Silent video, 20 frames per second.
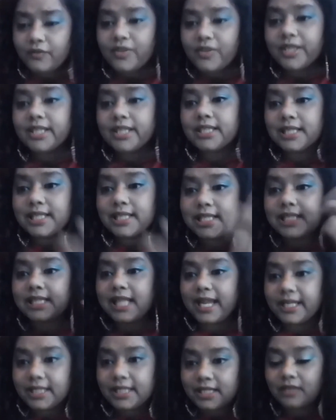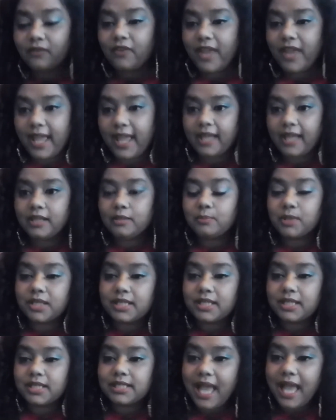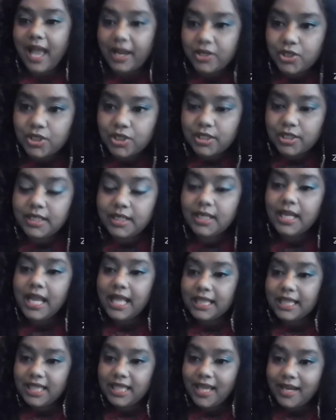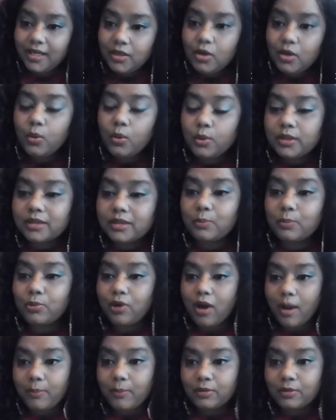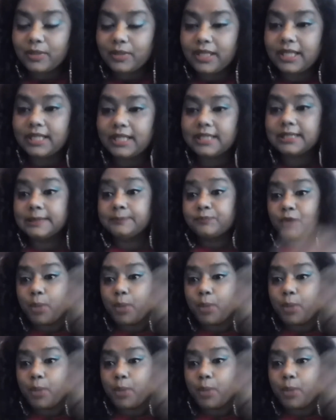of this is sleights of hand because actually they know what the problem is,